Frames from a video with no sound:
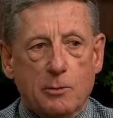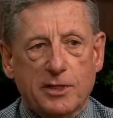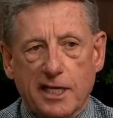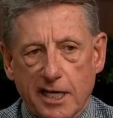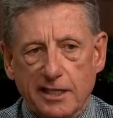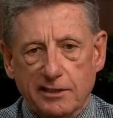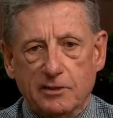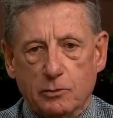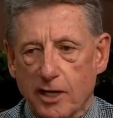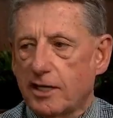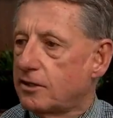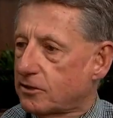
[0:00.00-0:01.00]
But the easiest
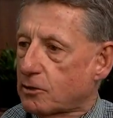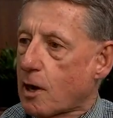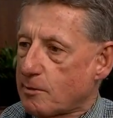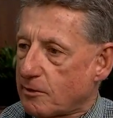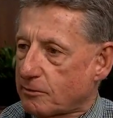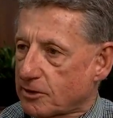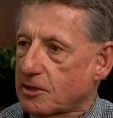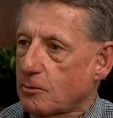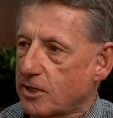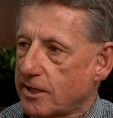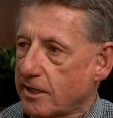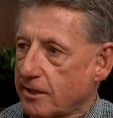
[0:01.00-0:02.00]
way to describe it for
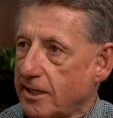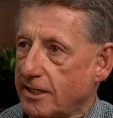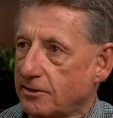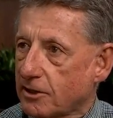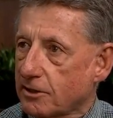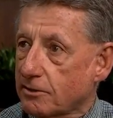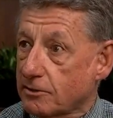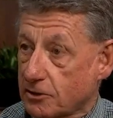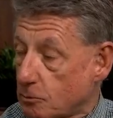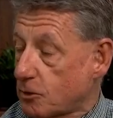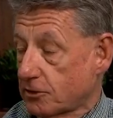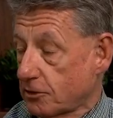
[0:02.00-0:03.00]
someone that needs a
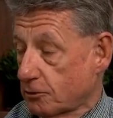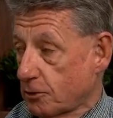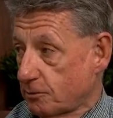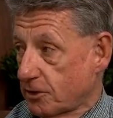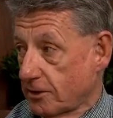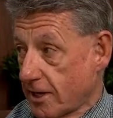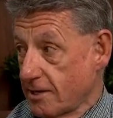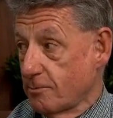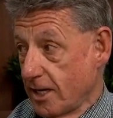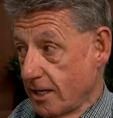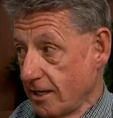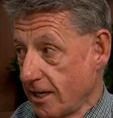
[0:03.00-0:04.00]
simple description like
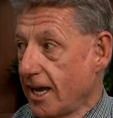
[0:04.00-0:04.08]
me